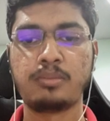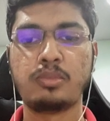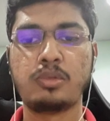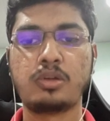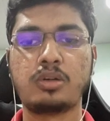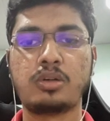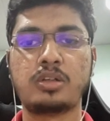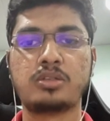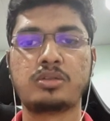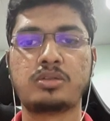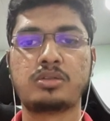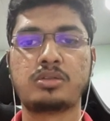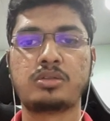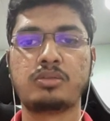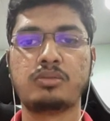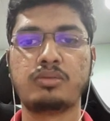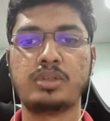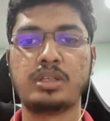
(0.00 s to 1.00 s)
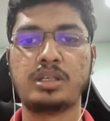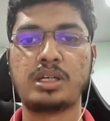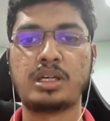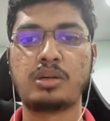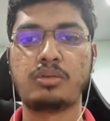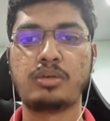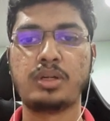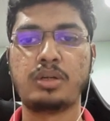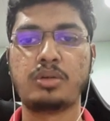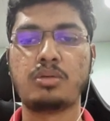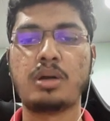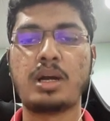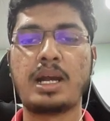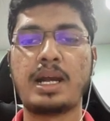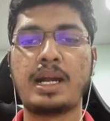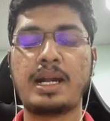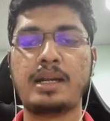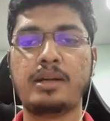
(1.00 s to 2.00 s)
because we are going to
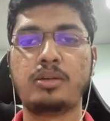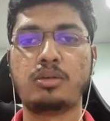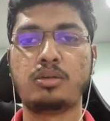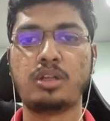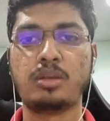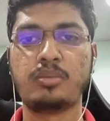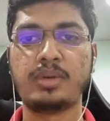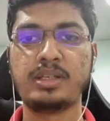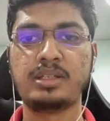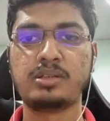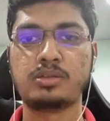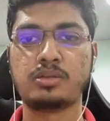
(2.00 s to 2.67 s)
add a total price.